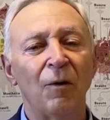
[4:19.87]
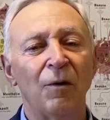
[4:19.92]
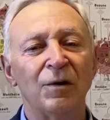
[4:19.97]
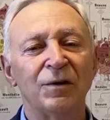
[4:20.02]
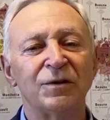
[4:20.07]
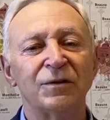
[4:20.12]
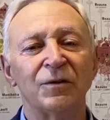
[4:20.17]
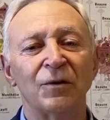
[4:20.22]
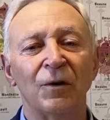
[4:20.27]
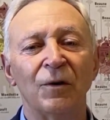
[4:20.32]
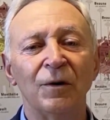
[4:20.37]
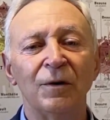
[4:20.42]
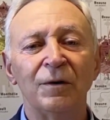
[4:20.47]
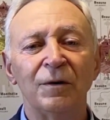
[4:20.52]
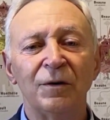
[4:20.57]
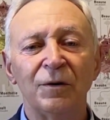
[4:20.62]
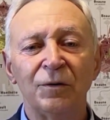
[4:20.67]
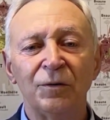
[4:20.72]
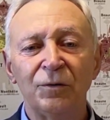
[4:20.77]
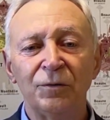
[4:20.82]
also
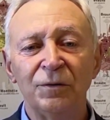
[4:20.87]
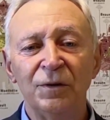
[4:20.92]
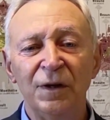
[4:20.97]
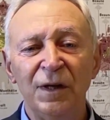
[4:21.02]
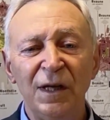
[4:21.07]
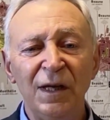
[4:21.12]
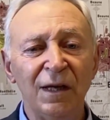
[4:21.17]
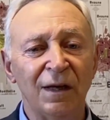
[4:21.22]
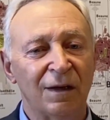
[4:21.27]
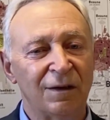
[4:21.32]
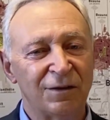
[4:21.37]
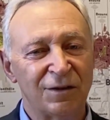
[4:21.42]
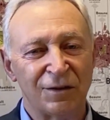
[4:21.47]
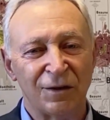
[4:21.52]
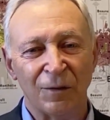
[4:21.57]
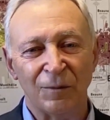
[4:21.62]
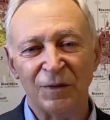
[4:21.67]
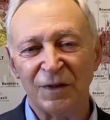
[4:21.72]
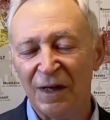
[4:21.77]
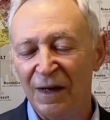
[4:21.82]
eat
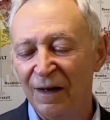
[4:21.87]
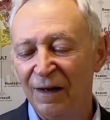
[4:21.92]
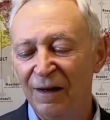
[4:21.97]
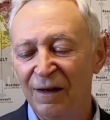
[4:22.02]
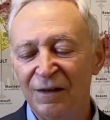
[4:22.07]
something.